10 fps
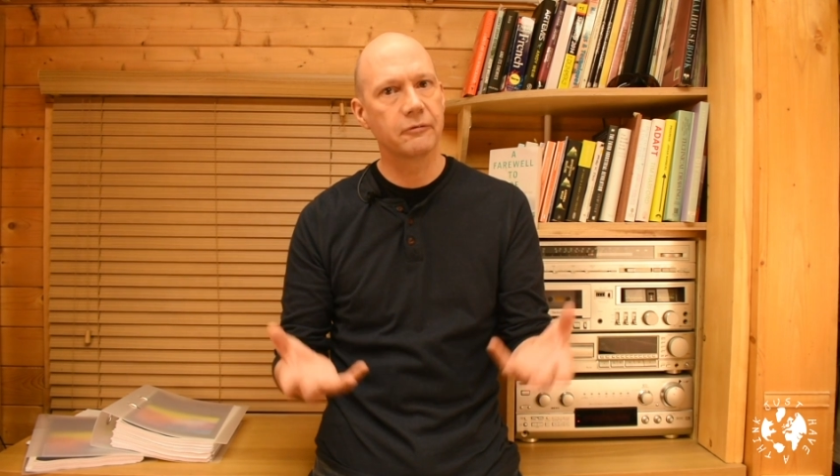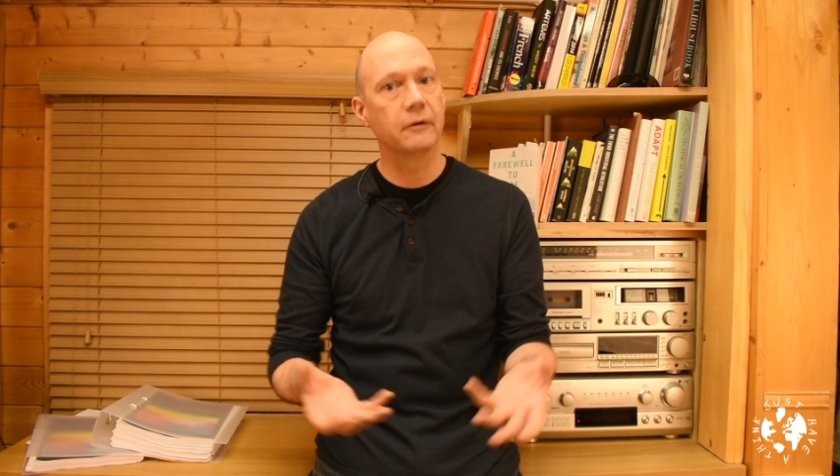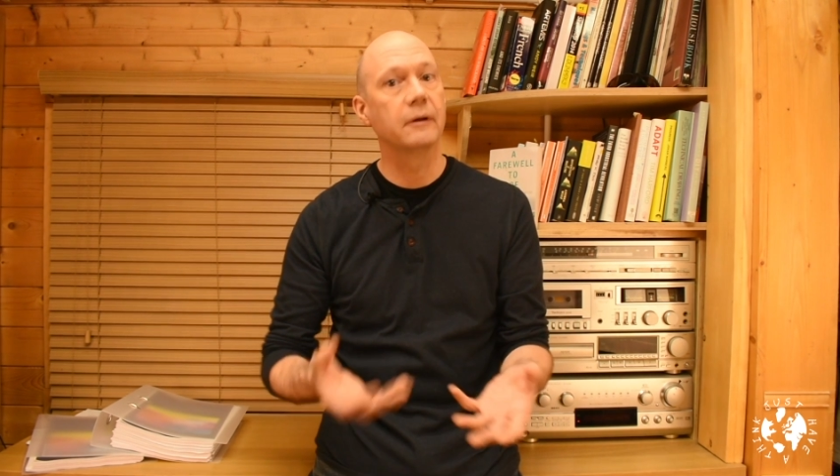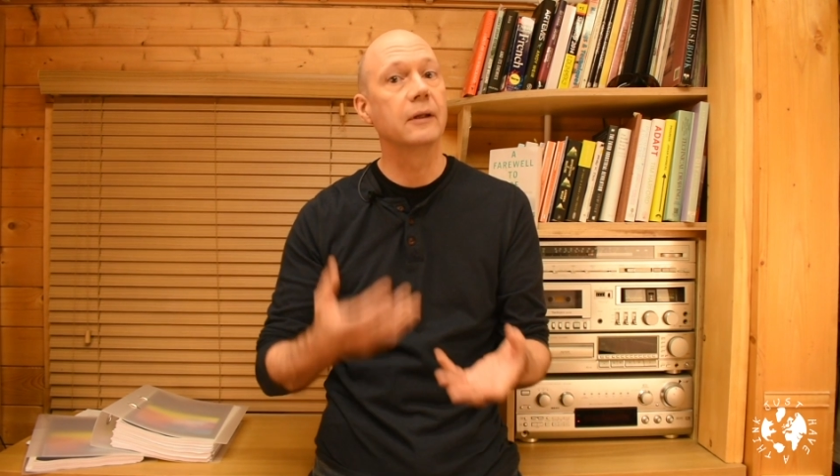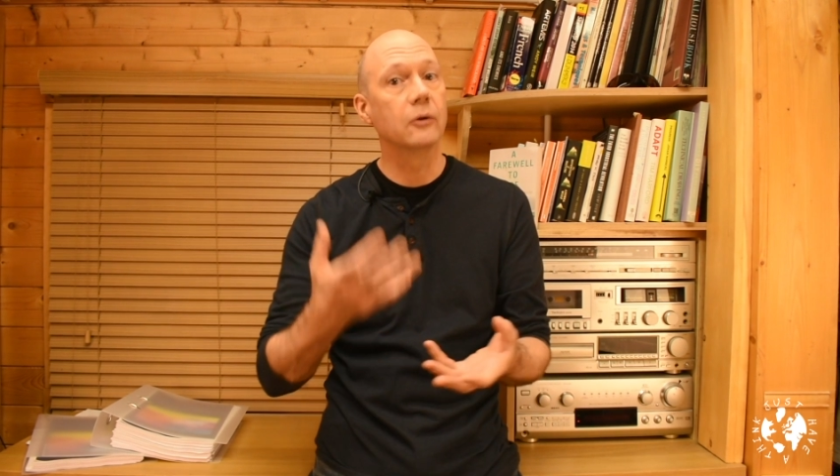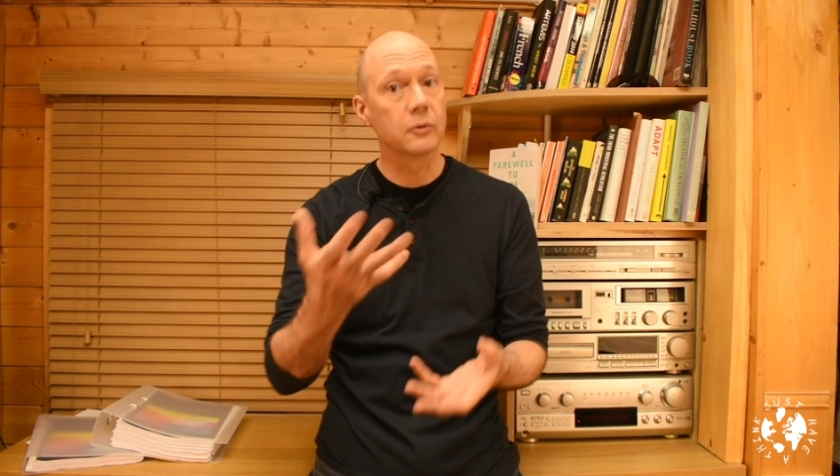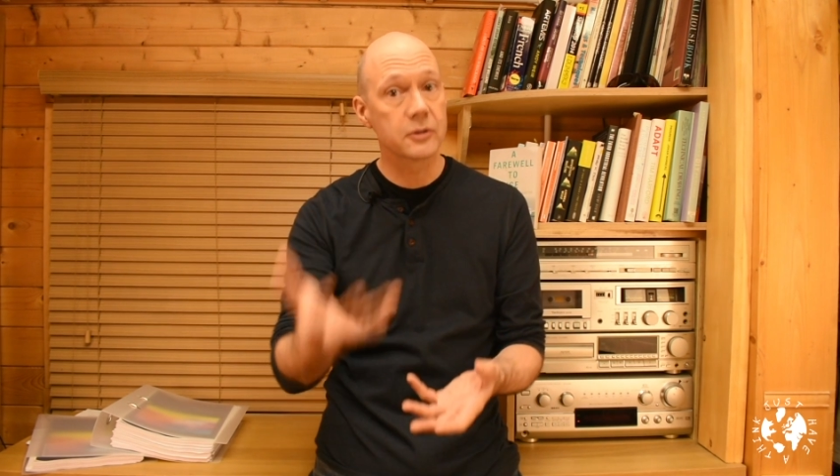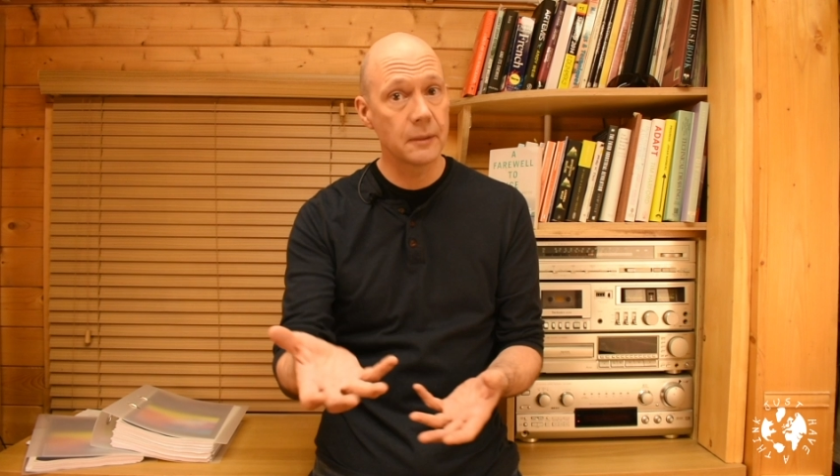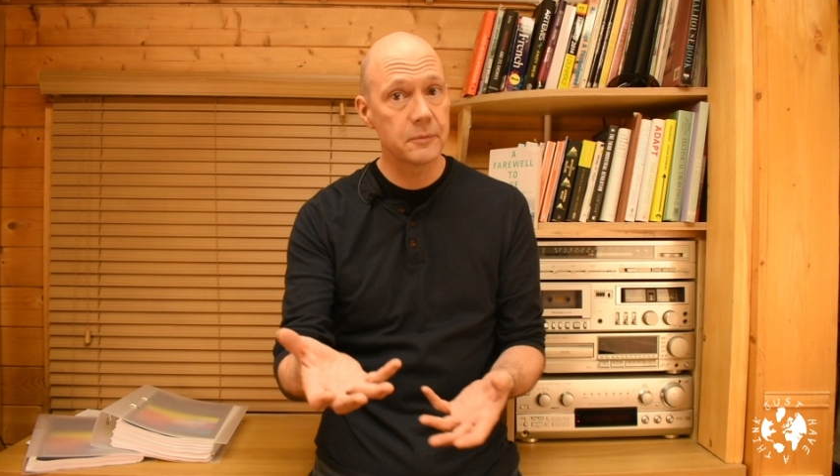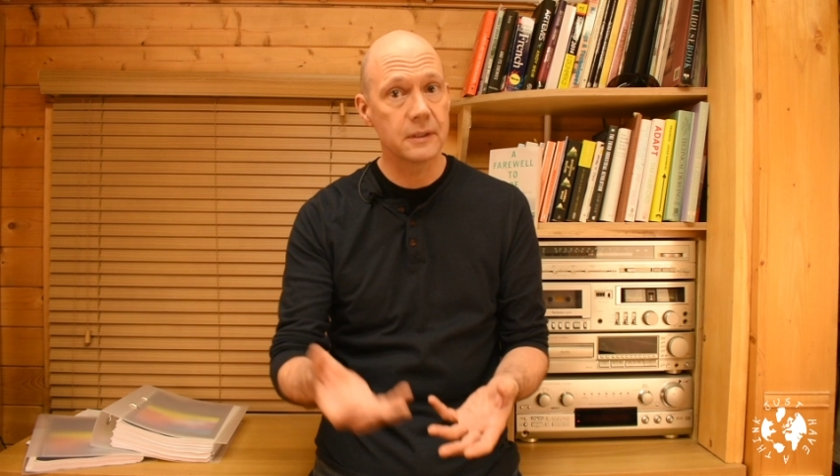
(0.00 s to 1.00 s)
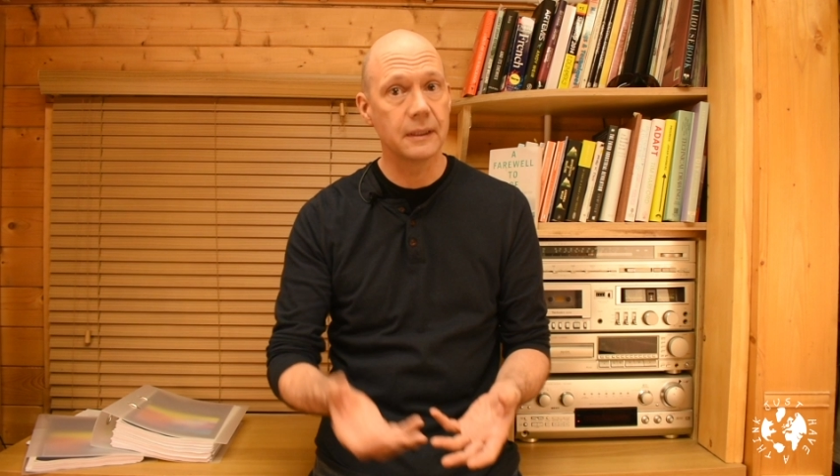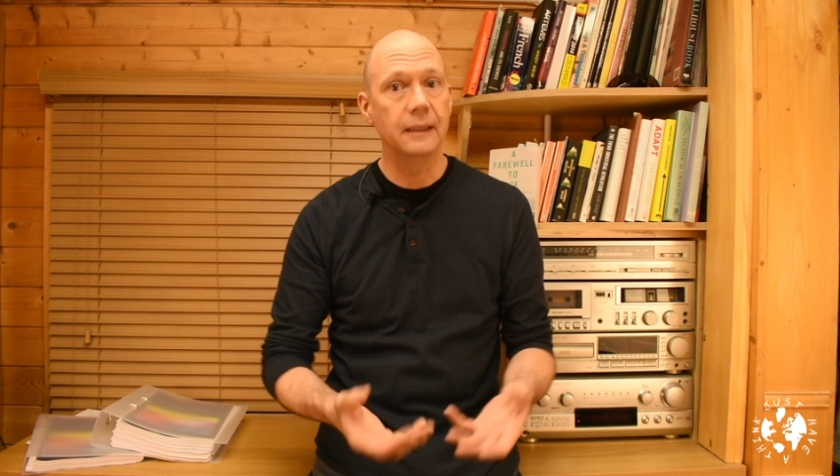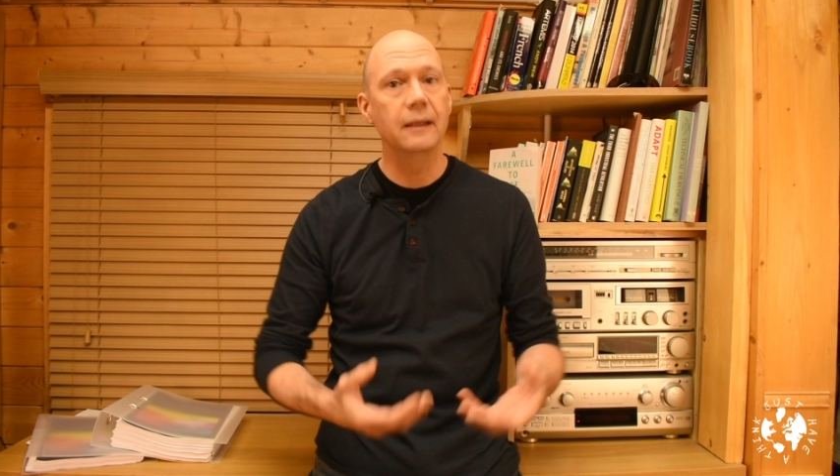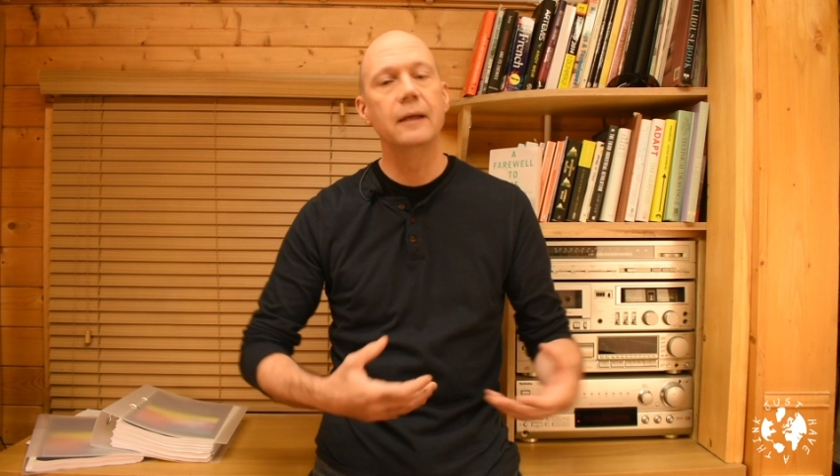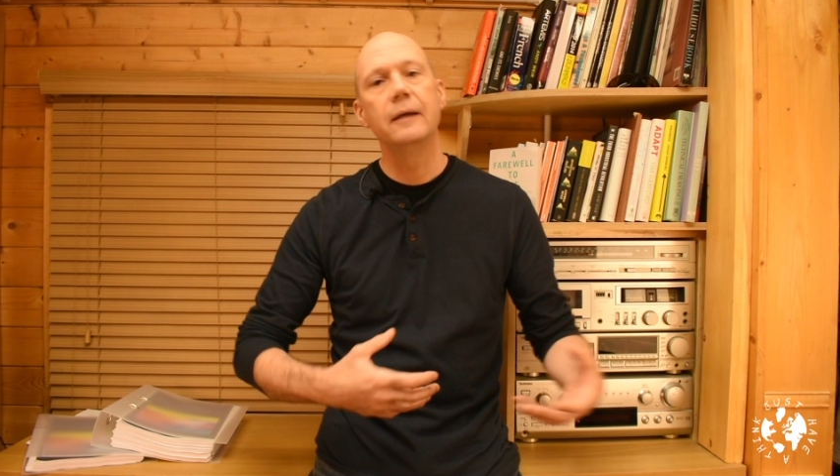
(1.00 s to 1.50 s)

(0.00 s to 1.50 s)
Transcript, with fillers: funding or subsidy